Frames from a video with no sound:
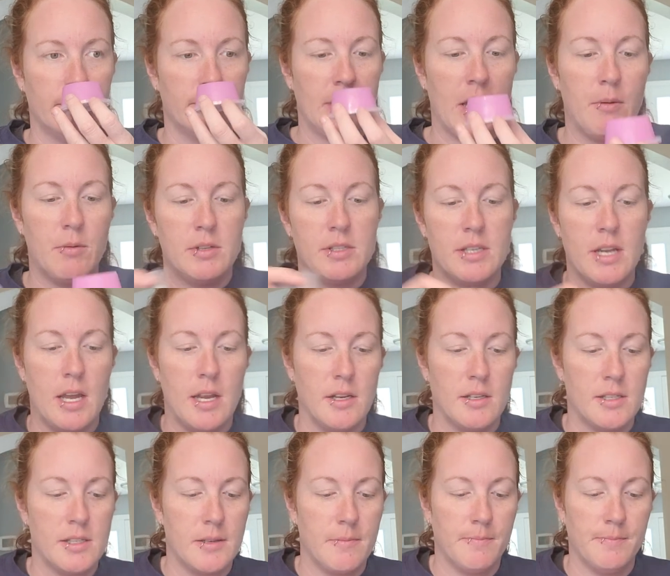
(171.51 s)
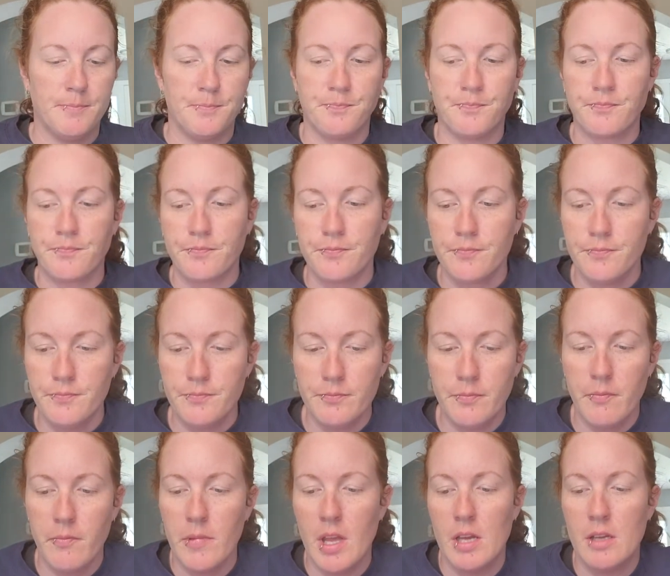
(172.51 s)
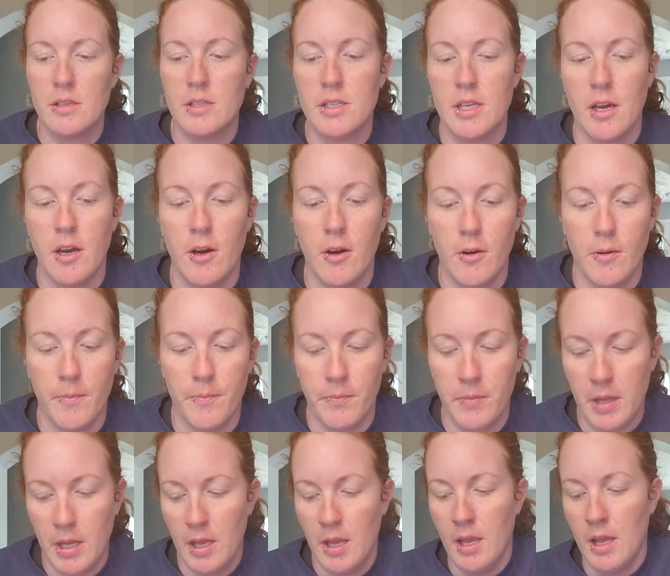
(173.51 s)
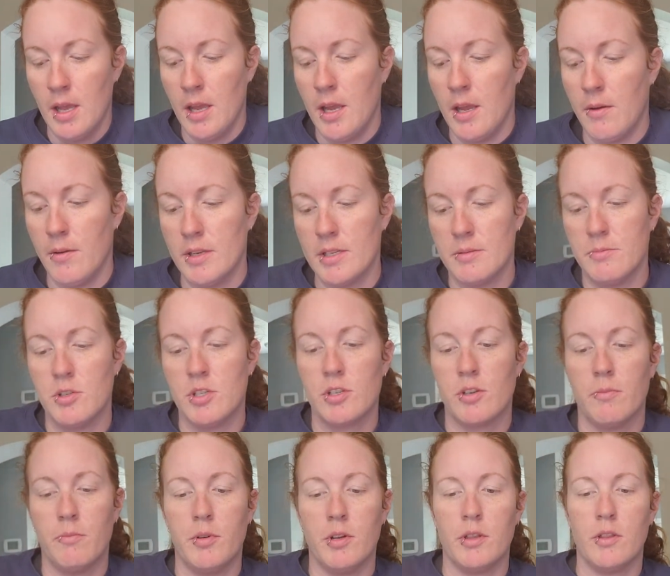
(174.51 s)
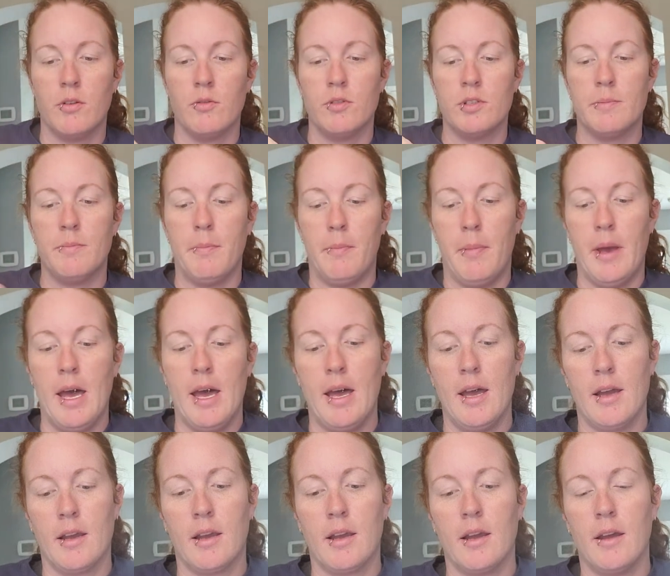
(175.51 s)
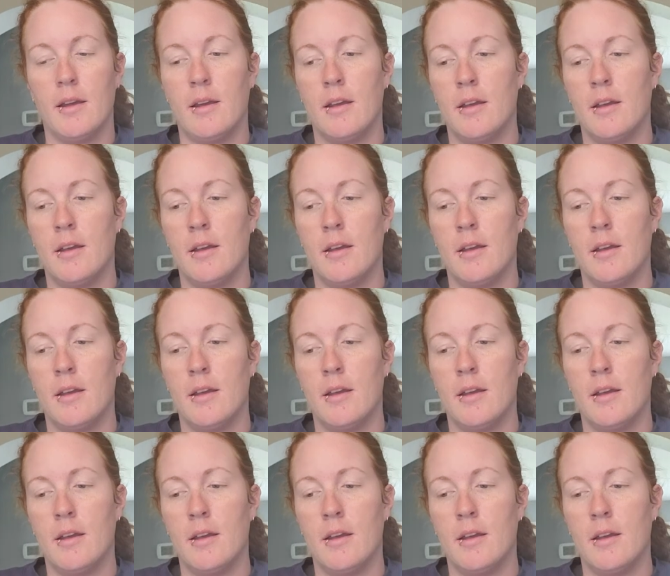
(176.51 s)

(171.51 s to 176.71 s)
That one's nice. So, anyways, I'm just going to put those back.